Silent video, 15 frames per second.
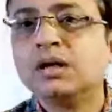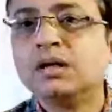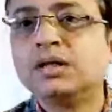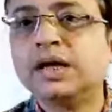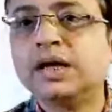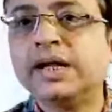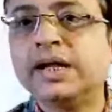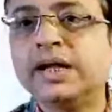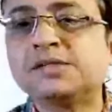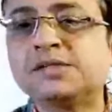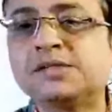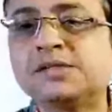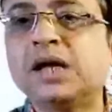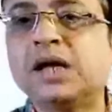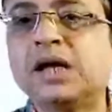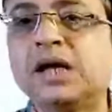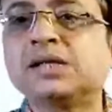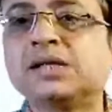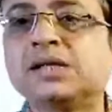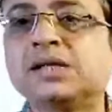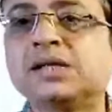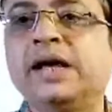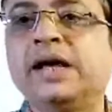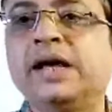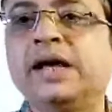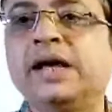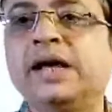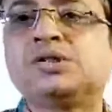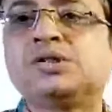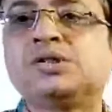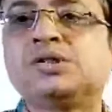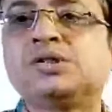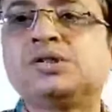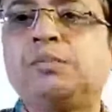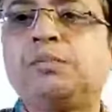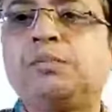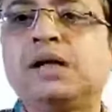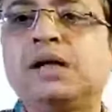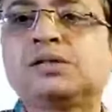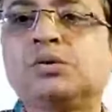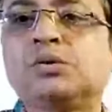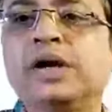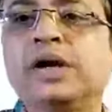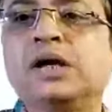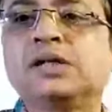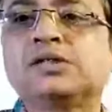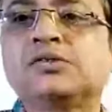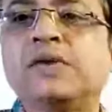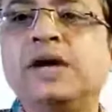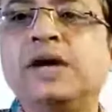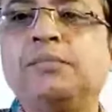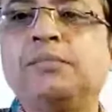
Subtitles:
then s plus a whole square plus omega square.